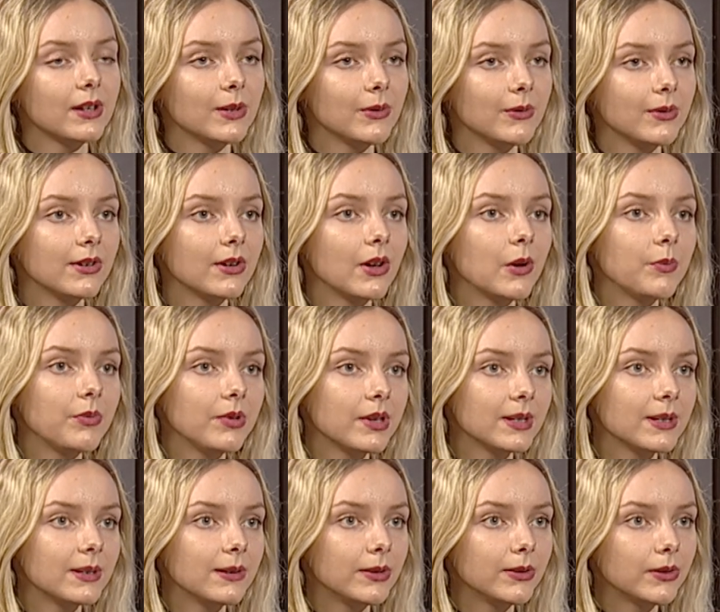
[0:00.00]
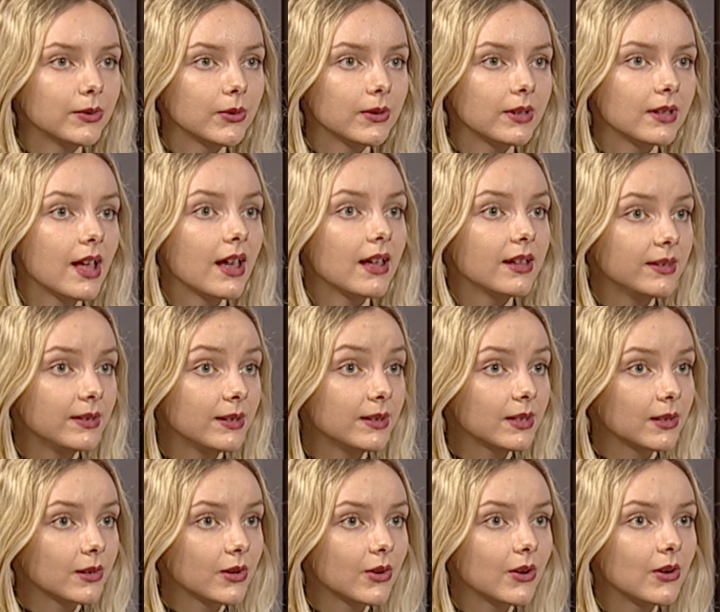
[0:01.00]
As we know, PSD2 at
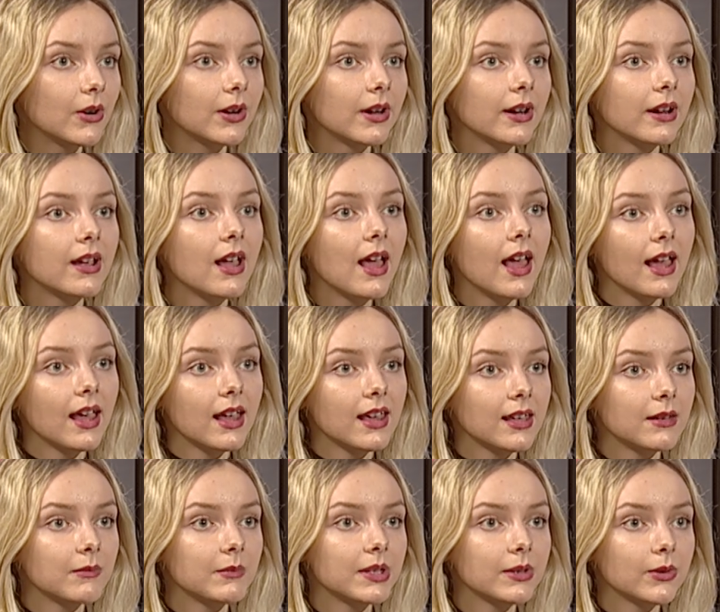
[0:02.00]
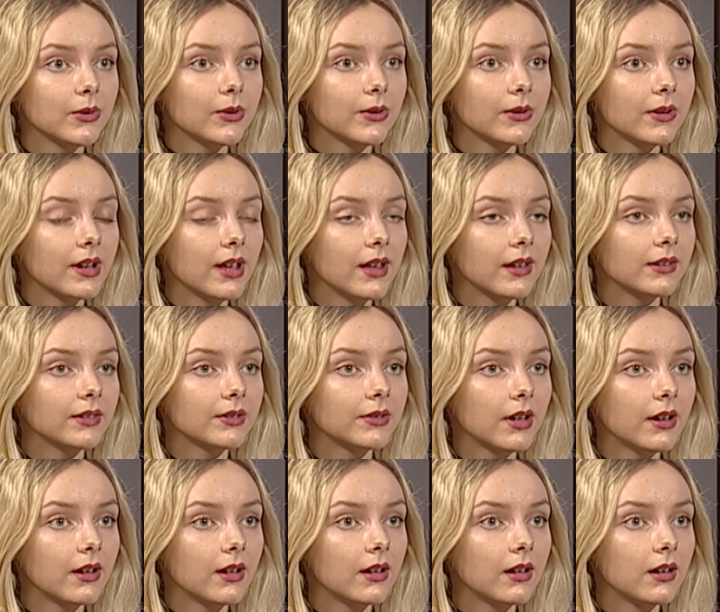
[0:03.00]
its core aims to
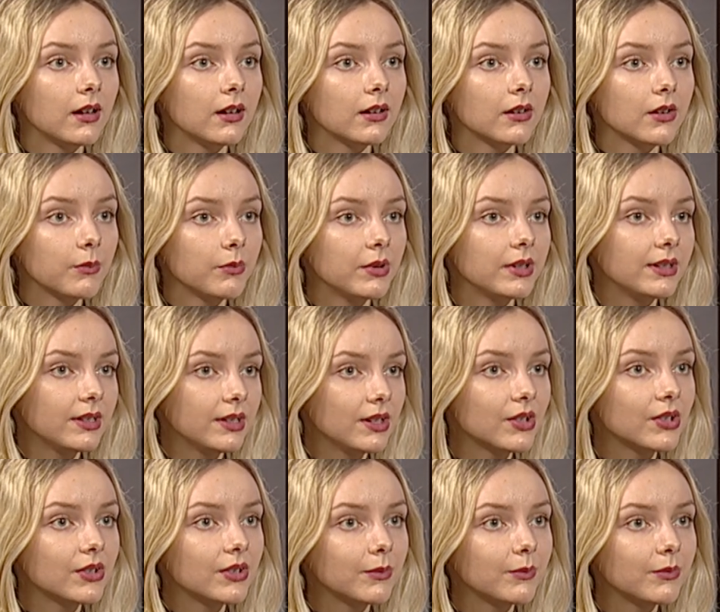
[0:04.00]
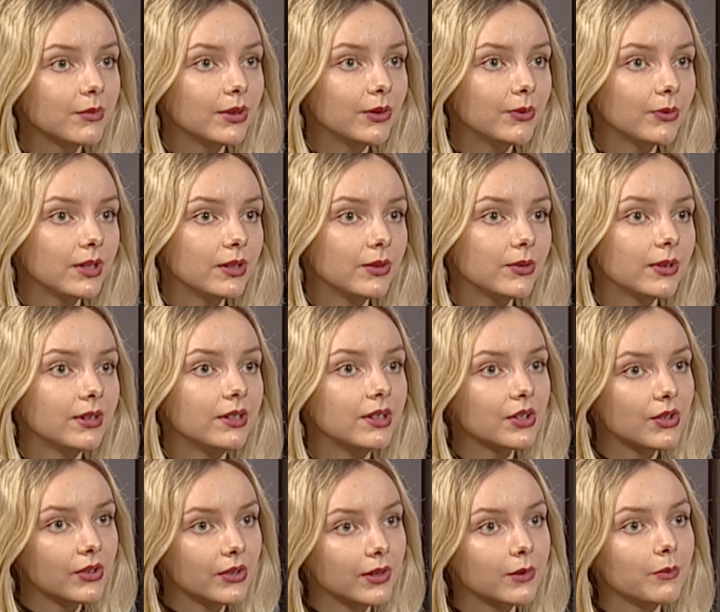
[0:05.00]
create a competition between
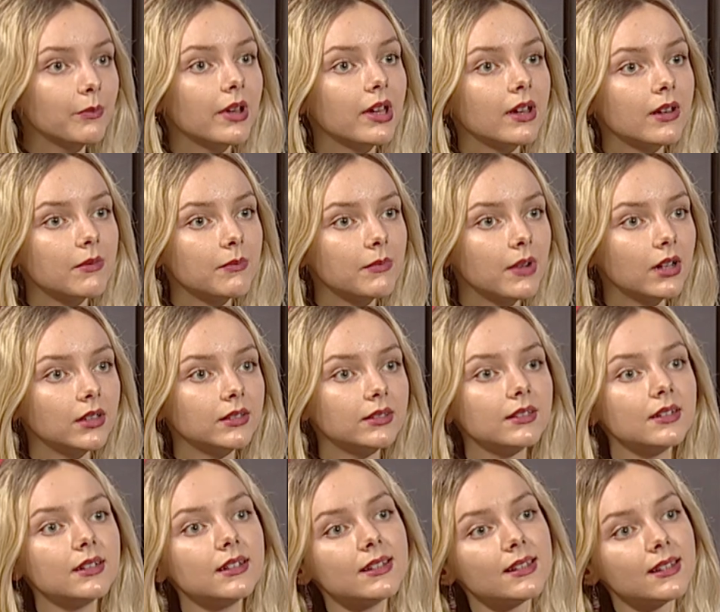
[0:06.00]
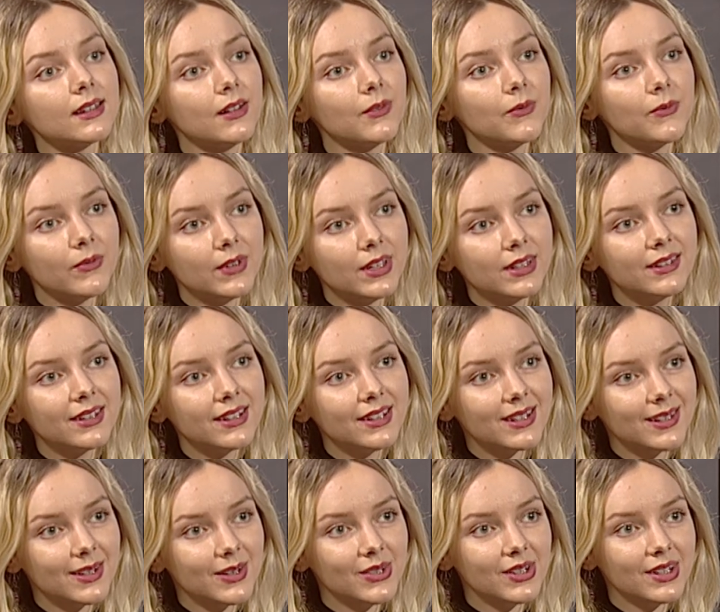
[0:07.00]
traditional bank models and
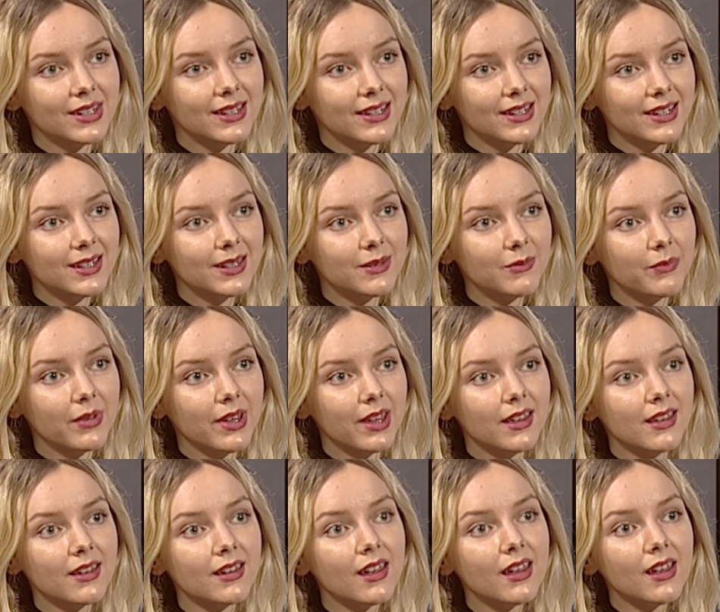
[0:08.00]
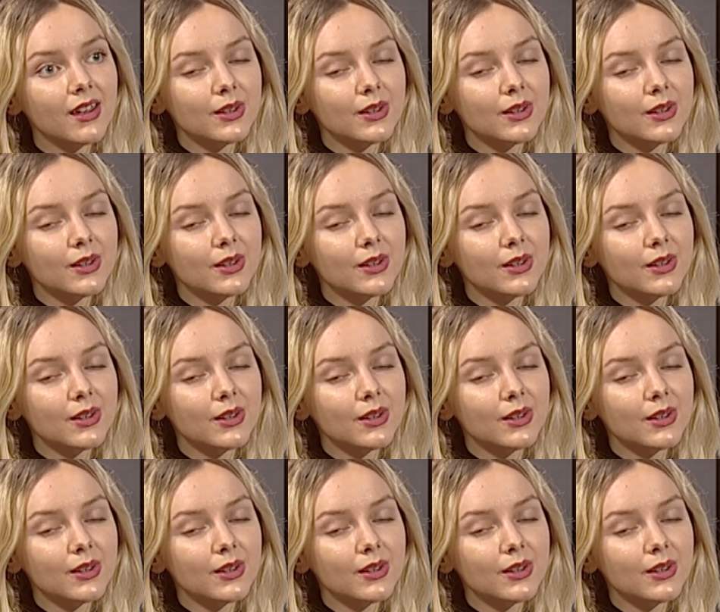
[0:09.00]
fintechs such as EasyPay,